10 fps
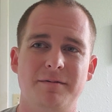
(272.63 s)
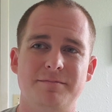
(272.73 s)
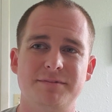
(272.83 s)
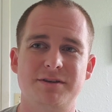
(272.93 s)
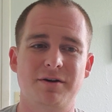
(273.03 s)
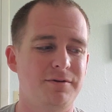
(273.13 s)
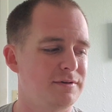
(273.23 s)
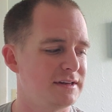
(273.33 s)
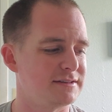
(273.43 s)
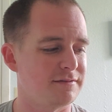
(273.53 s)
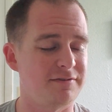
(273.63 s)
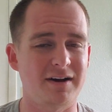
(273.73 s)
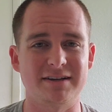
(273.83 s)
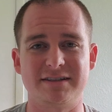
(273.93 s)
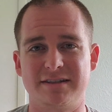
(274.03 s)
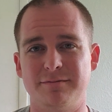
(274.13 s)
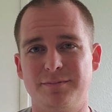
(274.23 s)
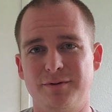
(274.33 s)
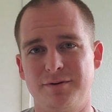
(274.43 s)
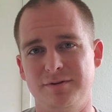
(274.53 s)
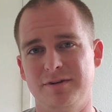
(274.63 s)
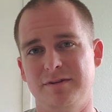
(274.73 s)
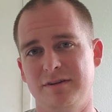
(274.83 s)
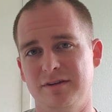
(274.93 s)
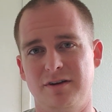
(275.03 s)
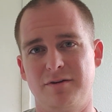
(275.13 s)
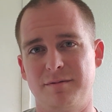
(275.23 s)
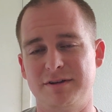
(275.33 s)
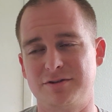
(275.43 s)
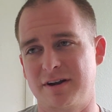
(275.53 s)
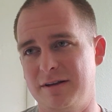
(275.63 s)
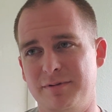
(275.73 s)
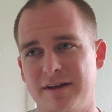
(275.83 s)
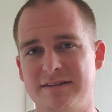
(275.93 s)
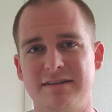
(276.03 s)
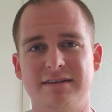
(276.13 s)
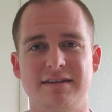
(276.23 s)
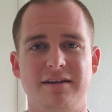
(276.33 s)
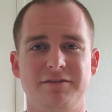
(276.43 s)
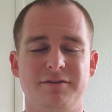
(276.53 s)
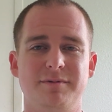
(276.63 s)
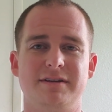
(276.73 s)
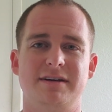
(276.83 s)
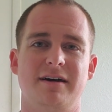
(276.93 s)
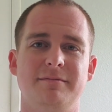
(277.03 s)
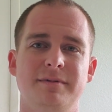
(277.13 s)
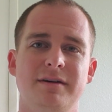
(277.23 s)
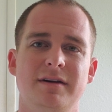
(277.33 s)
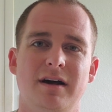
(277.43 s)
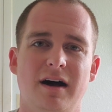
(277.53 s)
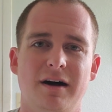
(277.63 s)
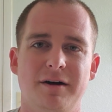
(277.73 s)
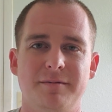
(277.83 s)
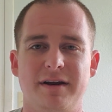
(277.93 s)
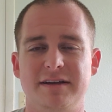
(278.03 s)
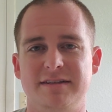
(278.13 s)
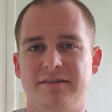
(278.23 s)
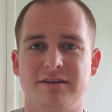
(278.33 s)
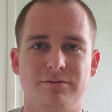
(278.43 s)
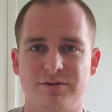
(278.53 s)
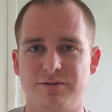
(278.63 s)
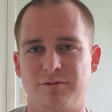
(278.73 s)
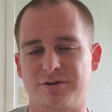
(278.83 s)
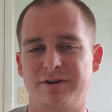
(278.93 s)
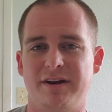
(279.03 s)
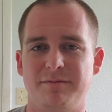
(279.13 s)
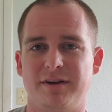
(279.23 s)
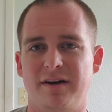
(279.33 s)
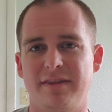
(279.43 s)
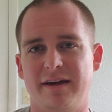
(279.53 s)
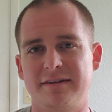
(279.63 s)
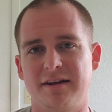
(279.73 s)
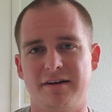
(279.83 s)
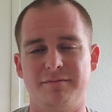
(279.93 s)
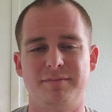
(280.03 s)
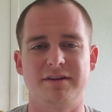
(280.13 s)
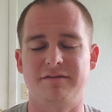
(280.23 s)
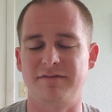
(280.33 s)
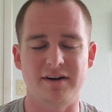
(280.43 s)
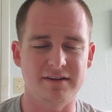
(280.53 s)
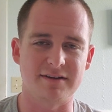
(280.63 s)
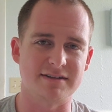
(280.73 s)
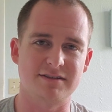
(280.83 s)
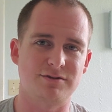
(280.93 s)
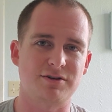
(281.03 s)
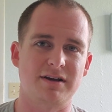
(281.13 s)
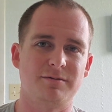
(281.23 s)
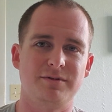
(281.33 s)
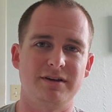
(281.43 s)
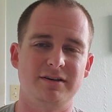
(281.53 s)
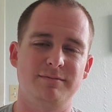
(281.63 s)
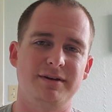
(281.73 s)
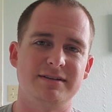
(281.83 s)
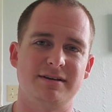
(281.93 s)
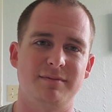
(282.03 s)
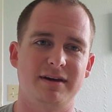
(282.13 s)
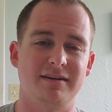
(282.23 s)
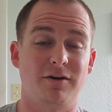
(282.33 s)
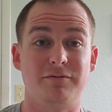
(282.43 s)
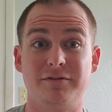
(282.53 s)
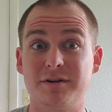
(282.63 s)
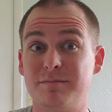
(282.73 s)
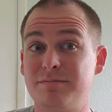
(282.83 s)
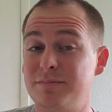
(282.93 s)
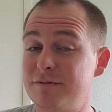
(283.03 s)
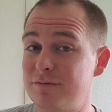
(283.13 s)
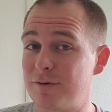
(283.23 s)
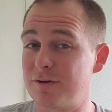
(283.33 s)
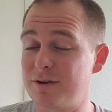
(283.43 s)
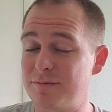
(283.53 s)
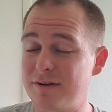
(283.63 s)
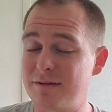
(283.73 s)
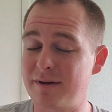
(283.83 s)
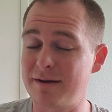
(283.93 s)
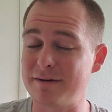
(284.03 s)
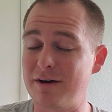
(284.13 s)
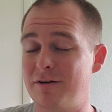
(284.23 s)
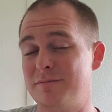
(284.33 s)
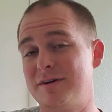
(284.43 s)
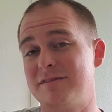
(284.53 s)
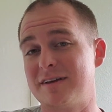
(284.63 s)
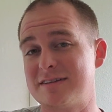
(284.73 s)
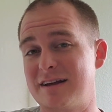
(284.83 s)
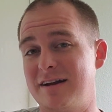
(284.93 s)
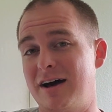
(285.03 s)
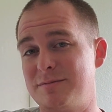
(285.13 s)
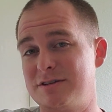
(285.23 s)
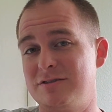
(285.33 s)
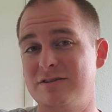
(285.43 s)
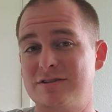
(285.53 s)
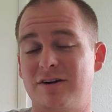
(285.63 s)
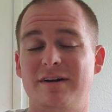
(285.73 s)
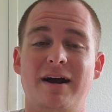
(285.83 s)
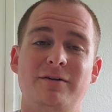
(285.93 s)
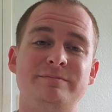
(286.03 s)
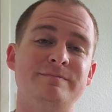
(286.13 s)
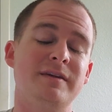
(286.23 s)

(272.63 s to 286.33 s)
So it's a very simple, training place. It does take a little bit of time. And ideally you would do more training beyond that. But at the very least, train a really good place command, hopefully before you bring the baby home. But if that's not an option, you can start now.